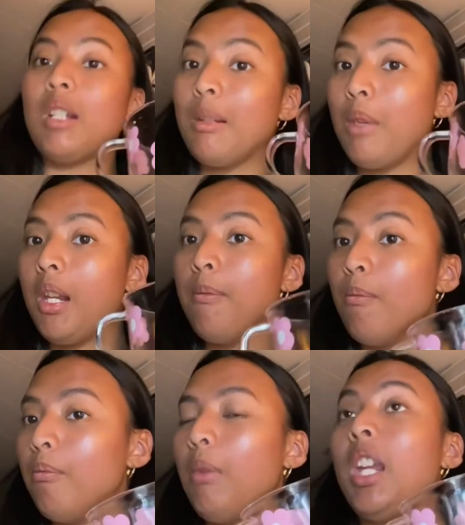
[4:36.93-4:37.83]
gonna
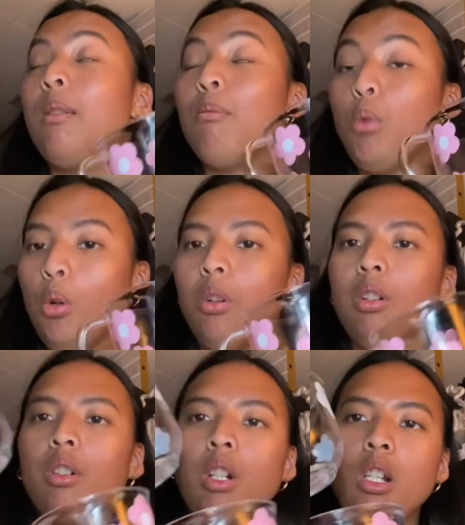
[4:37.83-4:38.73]
make more.
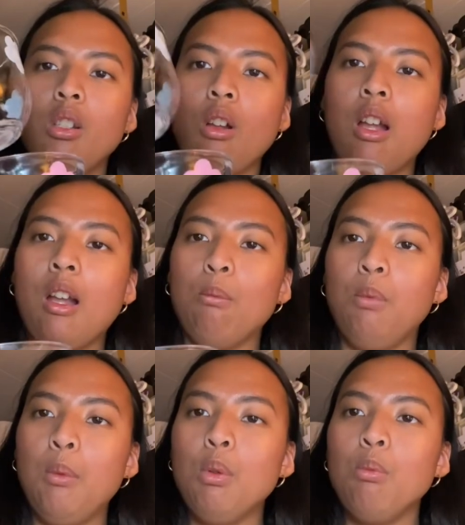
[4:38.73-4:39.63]
So I have
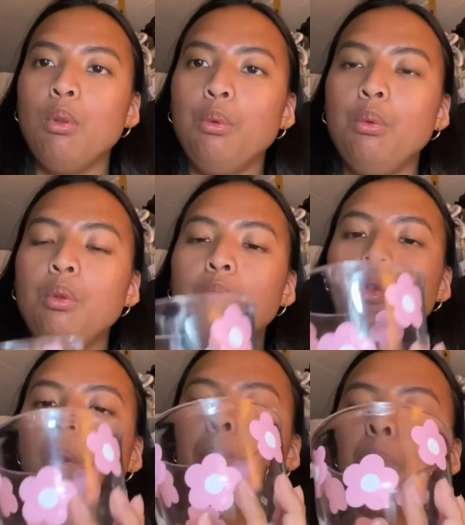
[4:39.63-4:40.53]
baby blue,
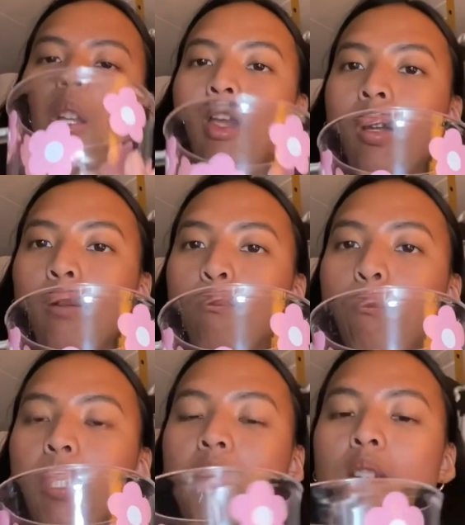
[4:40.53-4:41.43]
I have
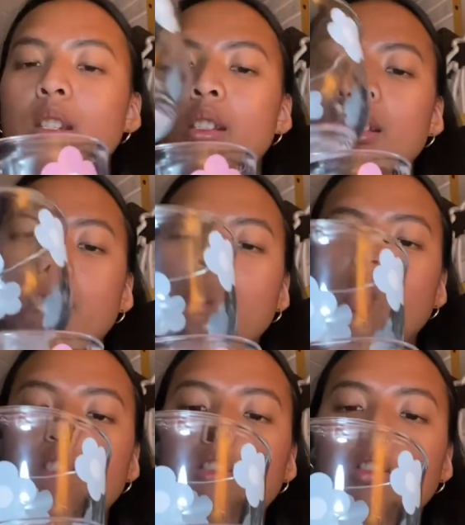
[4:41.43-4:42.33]
pink,
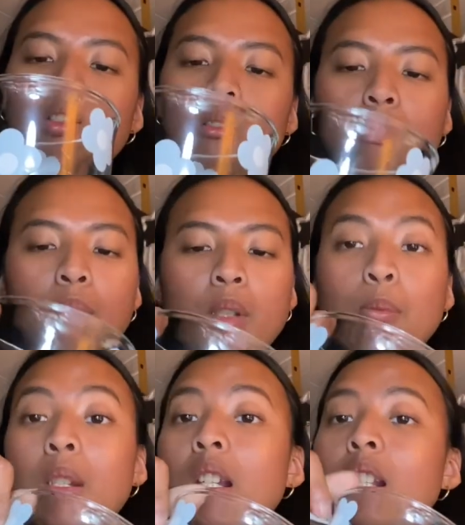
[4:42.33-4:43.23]

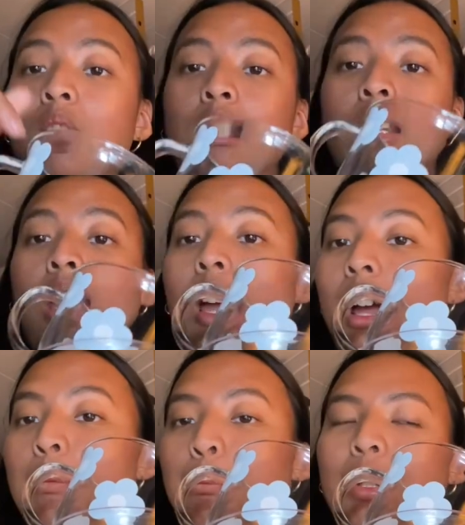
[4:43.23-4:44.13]
might be gonna say
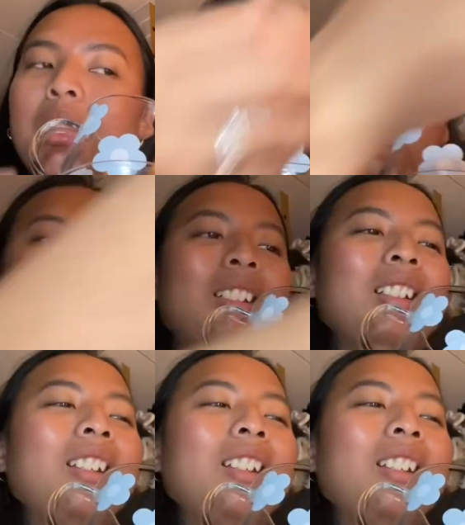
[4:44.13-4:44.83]
hot pink,